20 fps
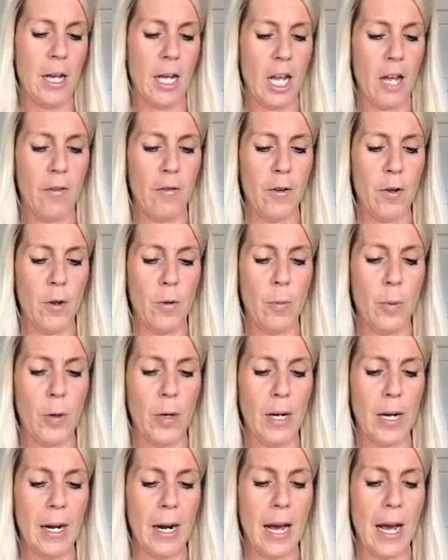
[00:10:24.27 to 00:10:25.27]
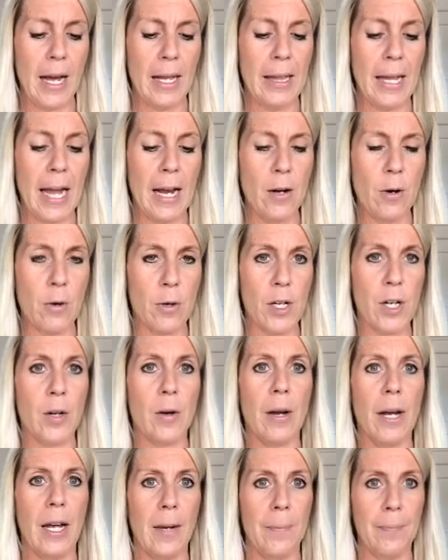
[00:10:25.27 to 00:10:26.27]
if you put an online
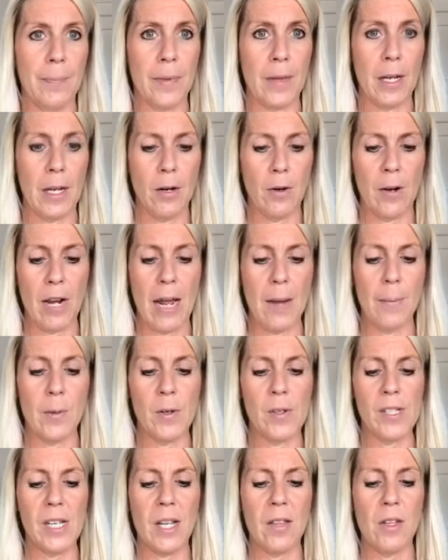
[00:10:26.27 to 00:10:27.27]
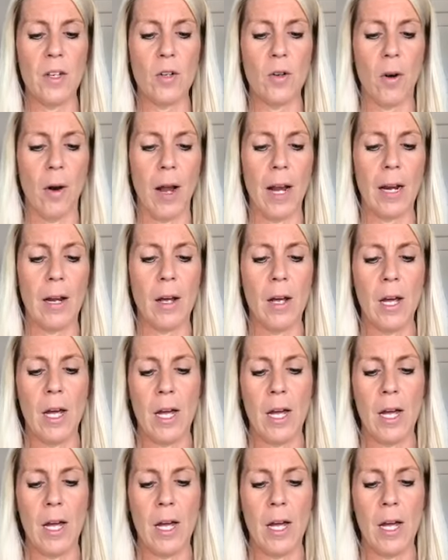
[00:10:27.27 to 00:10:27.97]
order in, your name goes in the drawing.